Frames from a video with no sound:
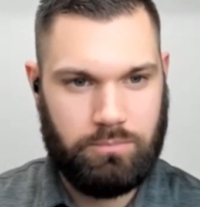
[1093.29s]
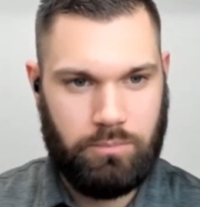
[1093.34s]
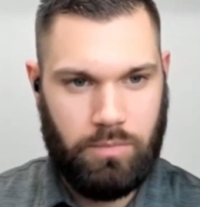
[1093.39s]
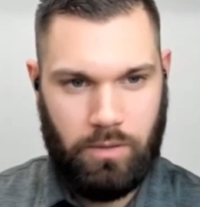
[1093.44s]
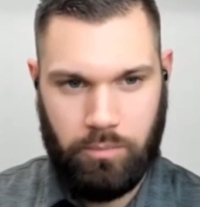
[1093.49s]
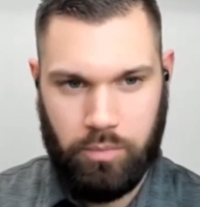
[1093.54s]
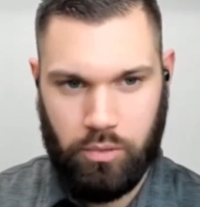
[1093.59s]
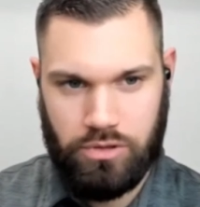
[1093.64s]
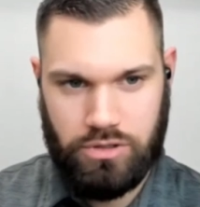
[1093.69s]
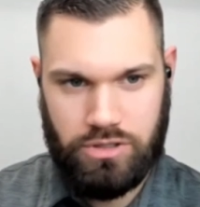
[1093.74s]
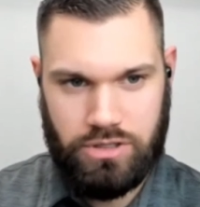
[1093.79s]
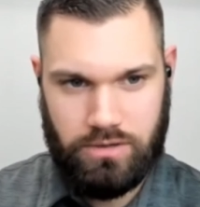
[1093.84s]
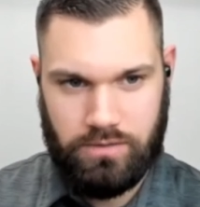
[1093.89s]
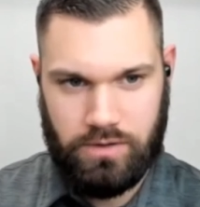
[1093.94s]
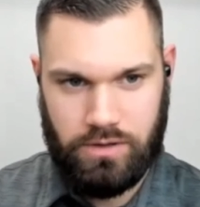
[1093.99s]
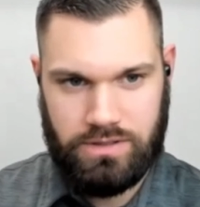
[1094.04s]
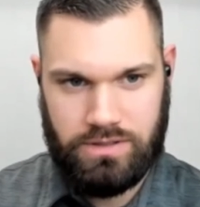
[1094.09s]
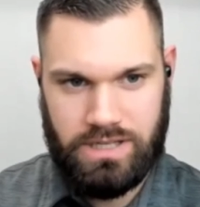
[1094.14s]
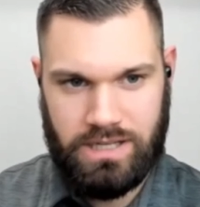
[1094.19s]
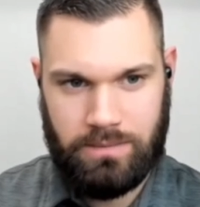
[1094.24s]
a portion of
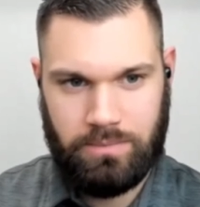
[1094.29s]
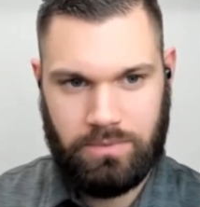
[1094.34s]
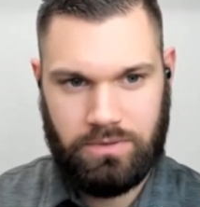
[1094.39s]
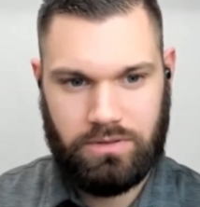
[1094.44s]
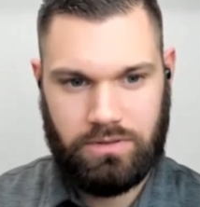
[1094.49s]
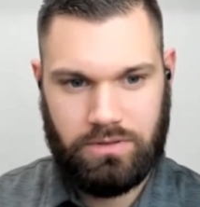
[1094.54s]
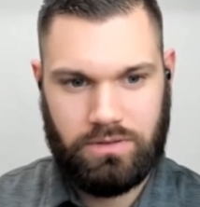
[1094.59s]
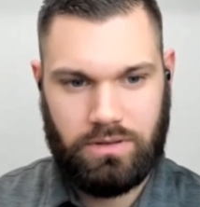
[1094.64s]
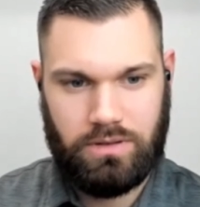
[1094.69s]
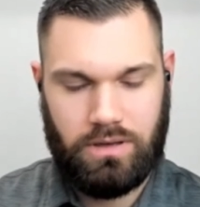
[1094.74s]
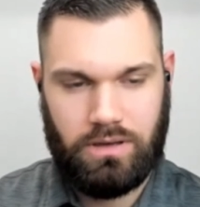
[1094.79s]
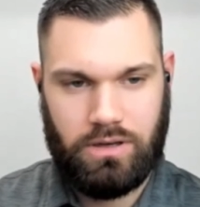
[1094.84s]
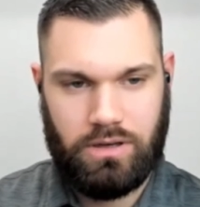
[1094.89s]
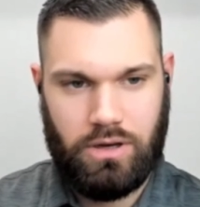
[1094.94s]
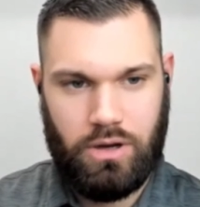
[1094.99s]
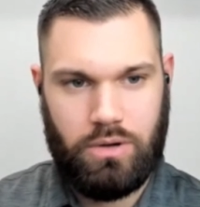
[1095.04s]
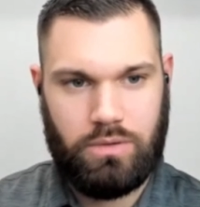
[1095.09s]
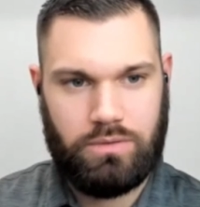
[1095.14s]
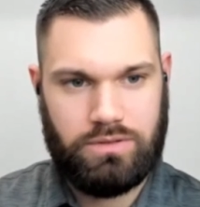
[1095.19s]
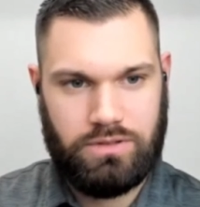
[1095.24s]
your tips
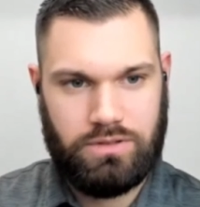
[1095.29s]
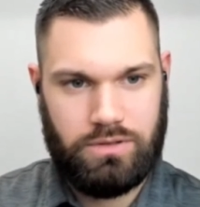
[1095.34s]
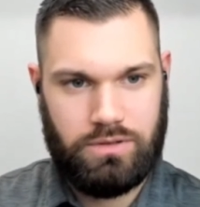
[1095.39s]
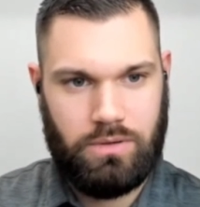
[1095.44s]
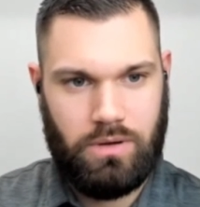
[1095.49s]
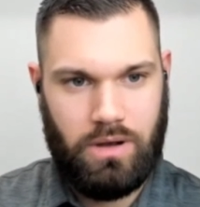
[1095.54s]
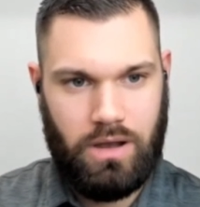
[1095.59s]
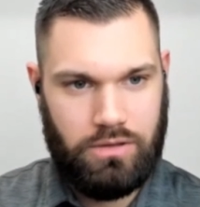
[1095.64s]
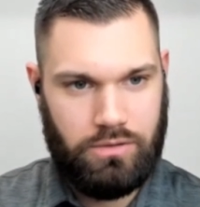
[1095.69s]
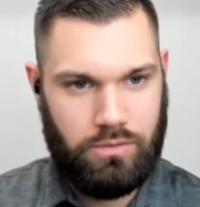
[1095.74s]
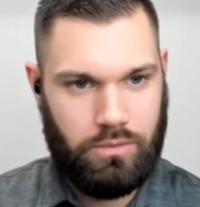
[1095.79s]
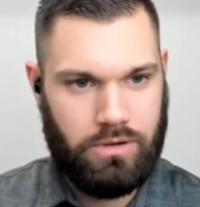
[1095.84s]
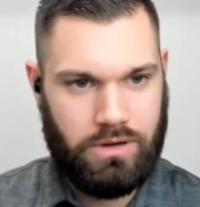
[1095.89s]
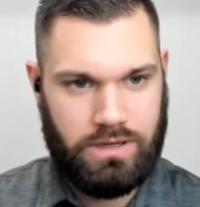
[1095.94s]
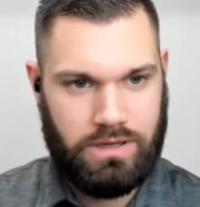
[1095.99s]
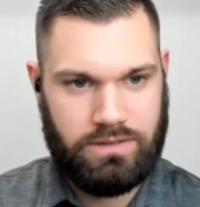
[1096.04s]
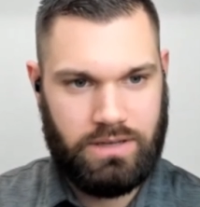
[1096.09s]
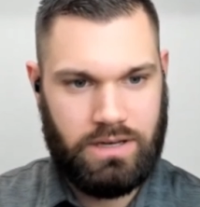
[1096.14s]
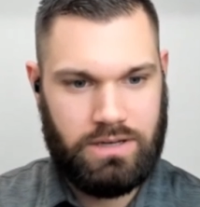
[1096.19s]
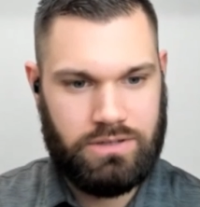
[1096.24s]
go to other
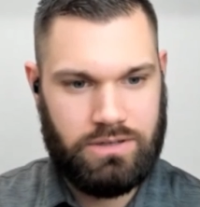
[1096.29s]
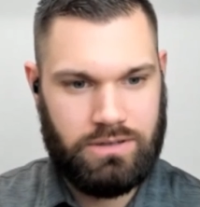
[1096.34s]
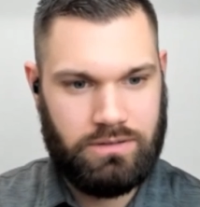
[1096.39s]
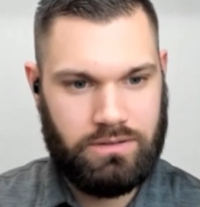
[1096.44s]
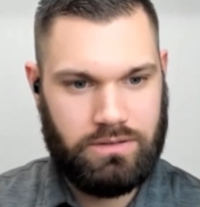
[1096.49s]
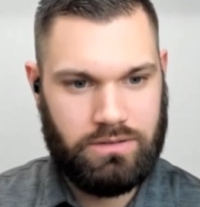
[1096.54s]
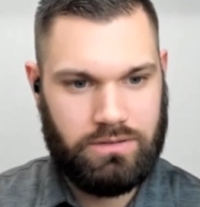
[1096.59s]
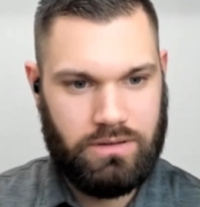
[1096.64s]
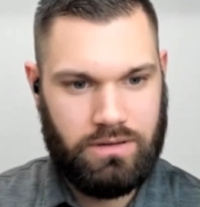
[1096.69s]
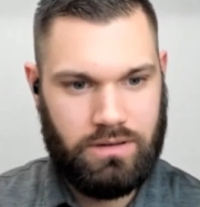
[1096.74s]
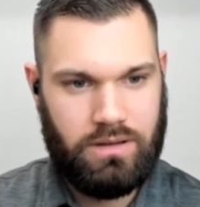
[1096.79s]
organizations.